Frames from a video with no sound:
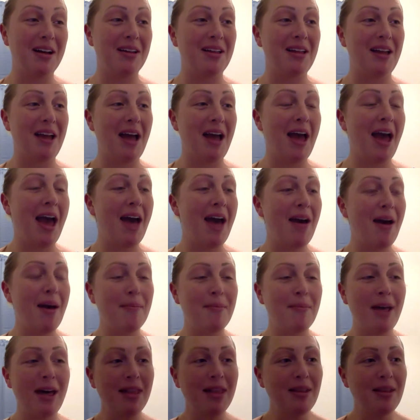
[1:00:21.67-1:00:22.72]
I I ha-
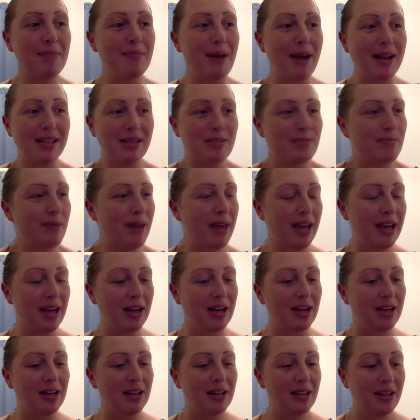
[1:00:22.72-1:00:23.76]
I'm not the best
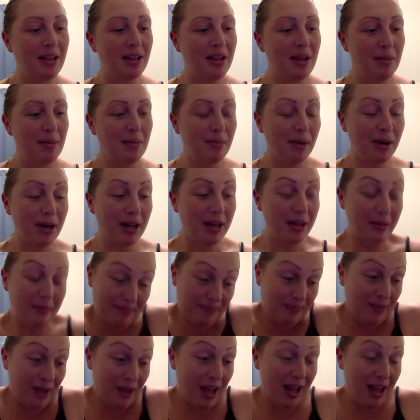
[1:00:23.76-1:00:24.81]
baker, but I know you're,